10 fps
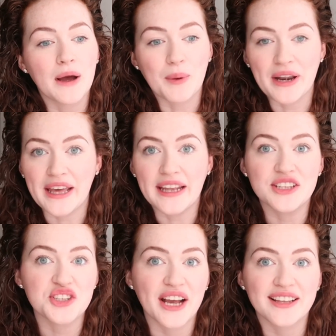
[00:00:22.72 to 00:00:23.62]
went
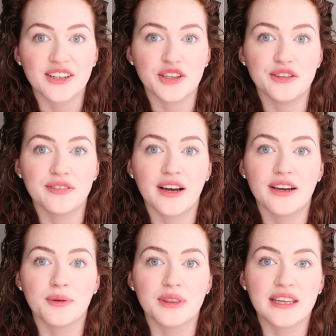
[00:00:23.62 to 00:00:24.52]
in, checked it
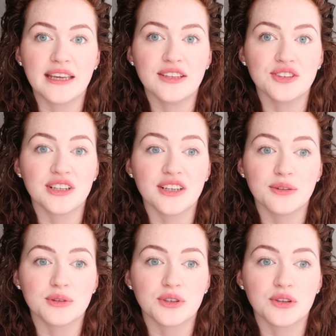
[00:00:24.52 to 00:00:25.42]
over with the agent, and
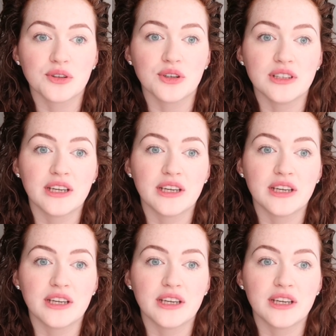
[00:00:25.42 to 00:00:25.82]
it was all good.